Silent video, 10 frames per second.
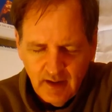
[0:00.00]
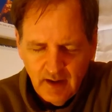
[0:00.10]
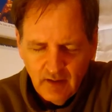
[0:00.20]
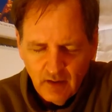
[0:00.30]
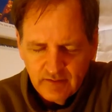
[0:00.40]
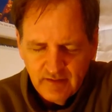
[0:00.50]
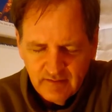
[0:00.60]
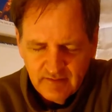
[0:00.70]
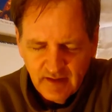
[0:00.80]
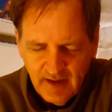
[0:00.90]
and
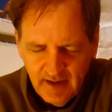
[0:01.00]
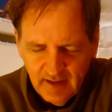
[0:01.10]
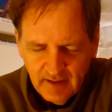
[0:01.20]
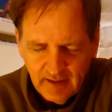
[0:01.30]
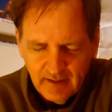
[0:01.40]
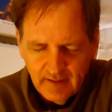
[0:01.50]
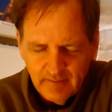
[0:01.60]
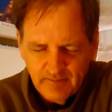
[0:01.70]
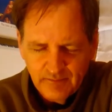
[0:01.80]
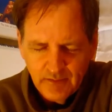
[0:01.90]
artistic healing
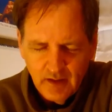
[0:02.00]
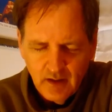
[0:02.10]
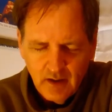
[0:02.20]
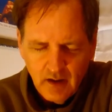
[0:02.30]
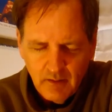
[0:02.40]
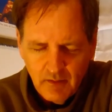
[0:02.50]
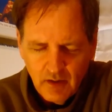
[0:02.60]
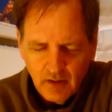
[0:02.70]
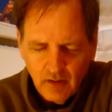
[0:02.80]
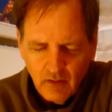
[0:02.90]

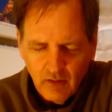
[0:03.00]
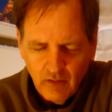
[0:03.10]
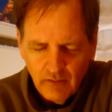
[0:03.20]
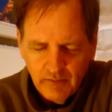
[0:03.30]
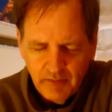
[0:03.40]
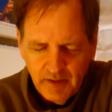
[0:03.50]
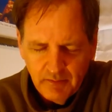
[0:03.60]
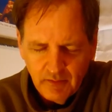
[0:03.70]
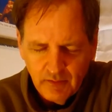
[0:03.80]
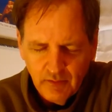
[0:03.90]
among all the
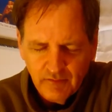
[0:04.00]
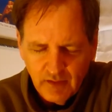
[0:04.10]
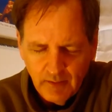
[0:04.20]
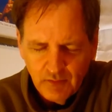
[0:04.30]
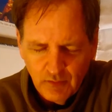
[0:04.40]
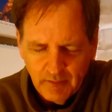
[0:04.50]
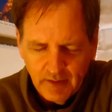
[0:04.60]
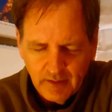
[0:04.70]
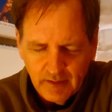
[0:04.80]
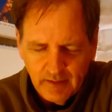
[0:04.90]
people who have come to
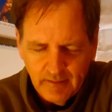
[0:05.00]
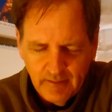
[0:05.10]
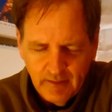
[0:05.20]
America,